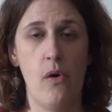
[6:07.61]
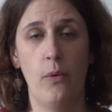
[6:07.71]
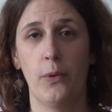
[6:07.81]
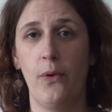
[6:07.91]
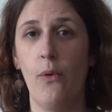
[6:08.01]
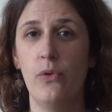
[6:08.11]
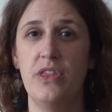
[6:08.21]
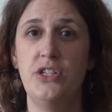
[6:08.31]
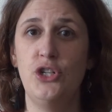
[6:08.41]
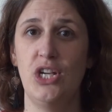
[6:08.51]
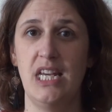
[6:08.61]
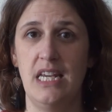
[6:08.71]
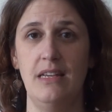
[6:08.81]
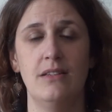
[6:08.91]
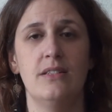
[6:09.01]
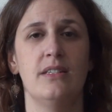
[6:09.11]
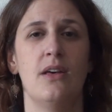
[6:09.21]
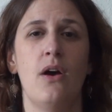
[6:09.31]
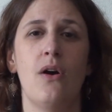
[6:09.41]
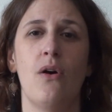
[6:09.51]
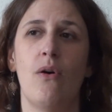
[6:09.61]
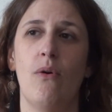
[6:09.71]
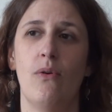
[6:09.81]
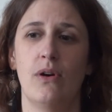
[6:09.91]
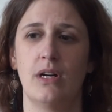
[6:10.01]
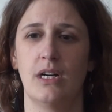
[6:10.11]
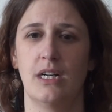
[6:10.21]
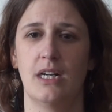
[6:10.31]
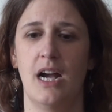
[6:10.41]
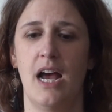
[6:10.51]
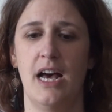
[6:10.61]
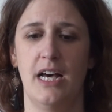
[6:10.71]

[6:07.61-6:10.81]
or hold the cheese, or